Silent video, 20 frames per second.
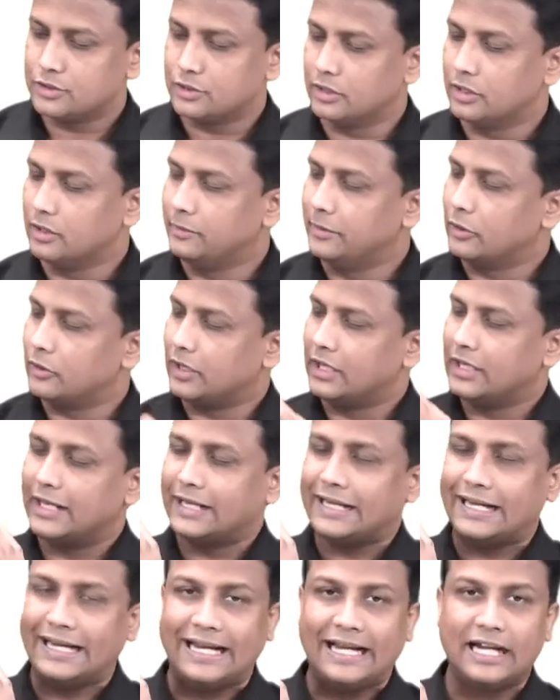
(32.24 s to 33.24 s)
so there will be totally
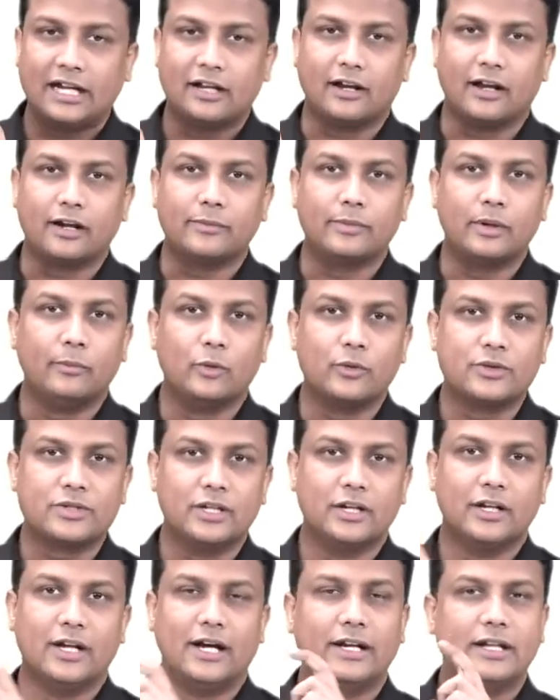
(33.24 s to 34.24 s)
like 8 carpal bones
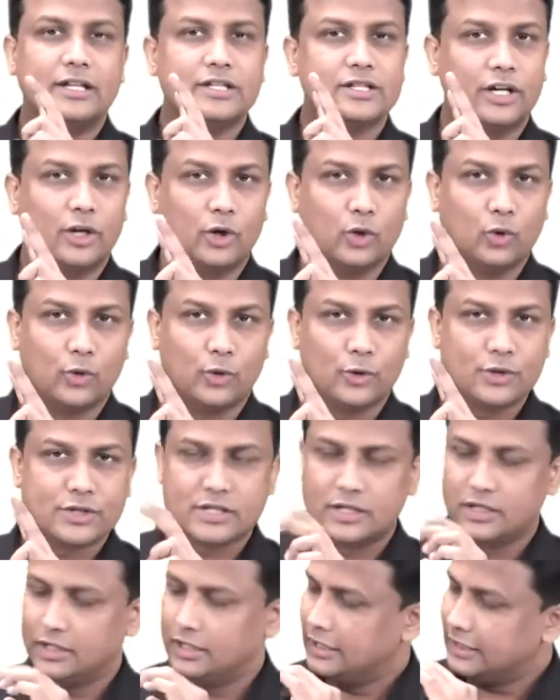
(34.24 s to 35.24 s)
here arranged in 2
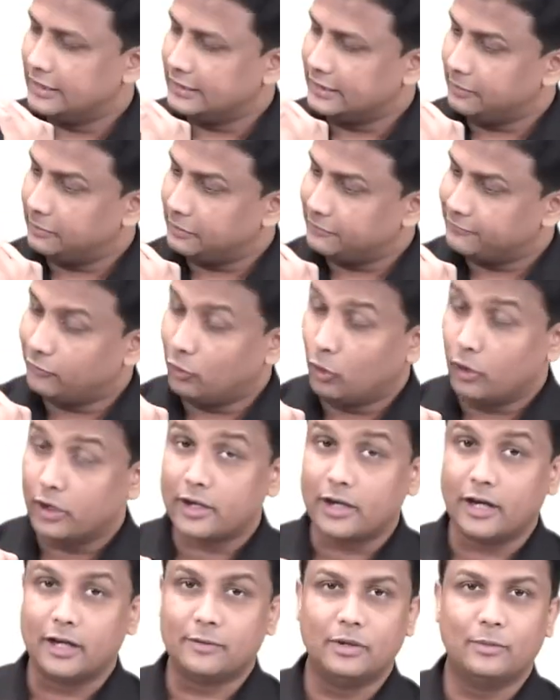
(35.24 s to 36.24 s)
rows there will be four
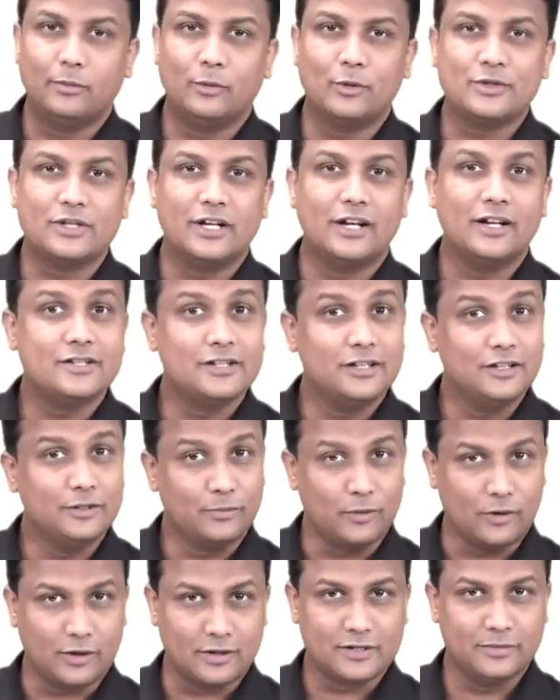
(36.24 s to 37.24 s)
carpal bones arranged in the
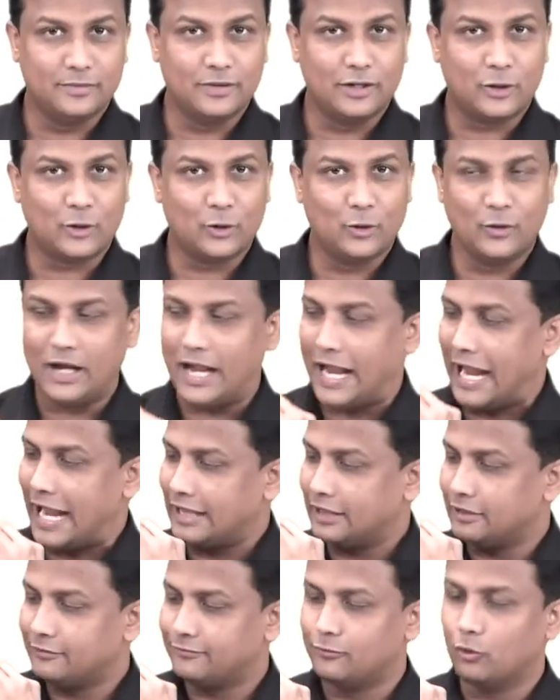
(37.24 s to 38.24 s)
proximal row
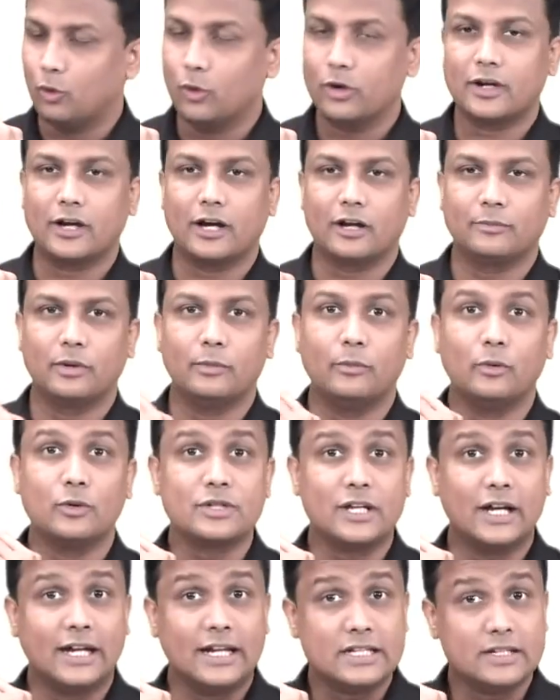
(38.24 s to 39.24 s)
and the four carpal
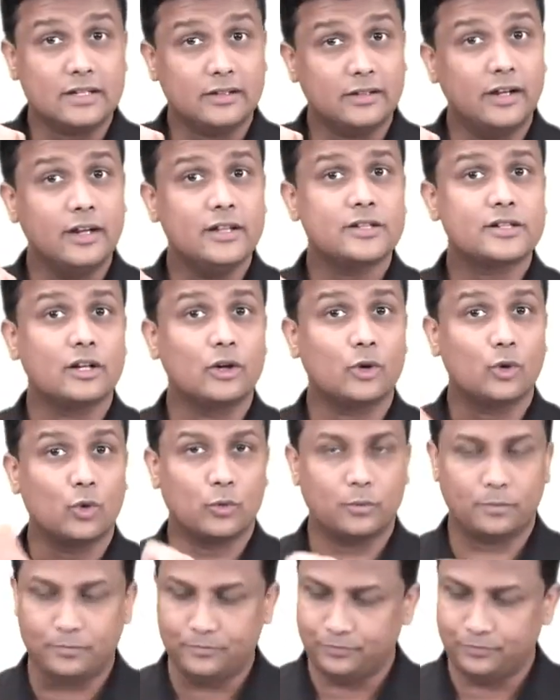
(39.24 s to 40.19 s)
bones arranged in the distal row.